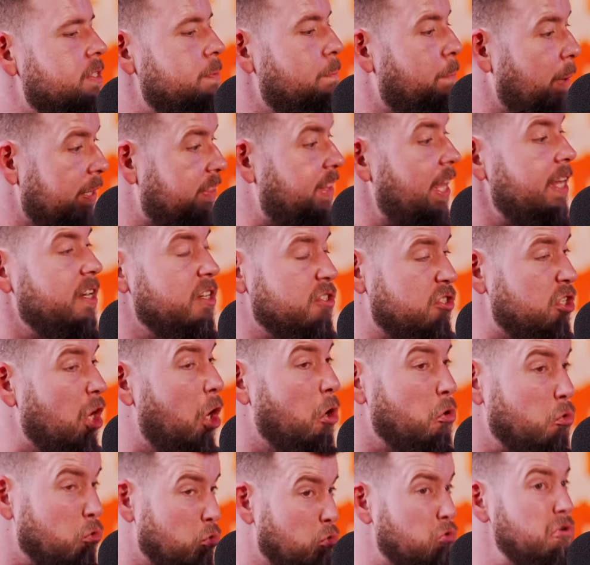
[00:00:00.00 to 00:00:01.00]
But then it's a
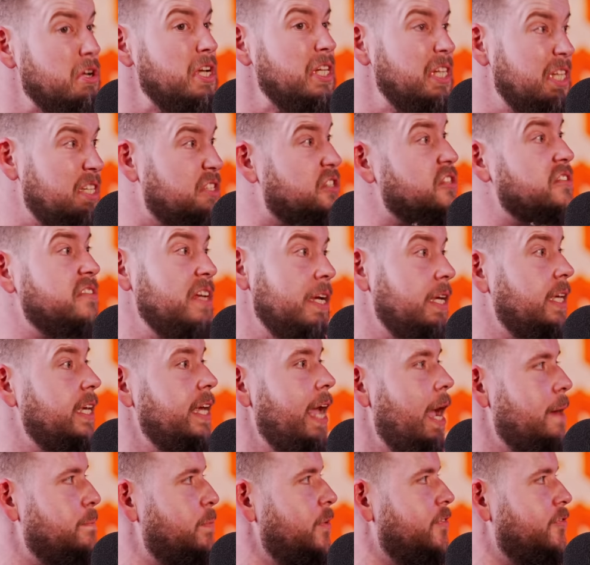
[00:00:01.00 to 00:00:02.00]
really stinky
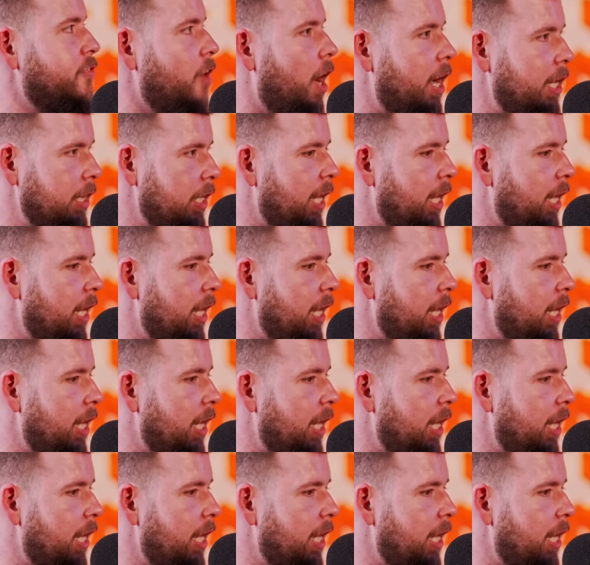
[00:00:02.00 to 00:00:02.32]
amplifier.